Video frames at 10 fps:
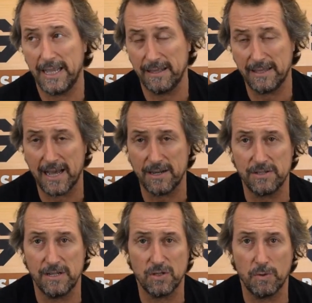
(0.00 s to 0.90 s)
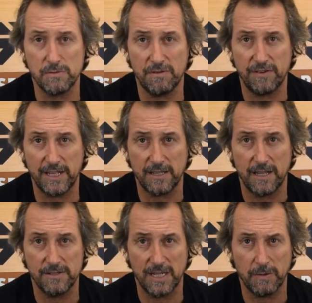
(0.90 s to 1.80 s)
Our data sheets always reflect
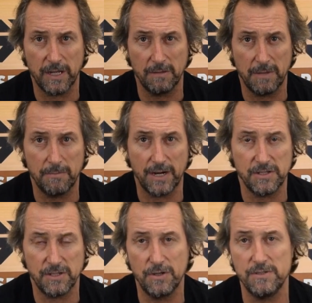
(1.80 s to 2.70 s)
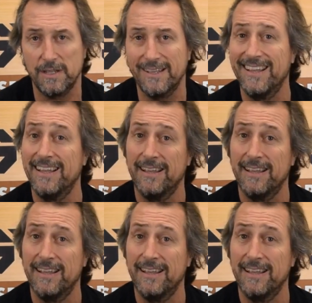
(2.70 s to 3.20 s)
those anyway on the membranes you're using.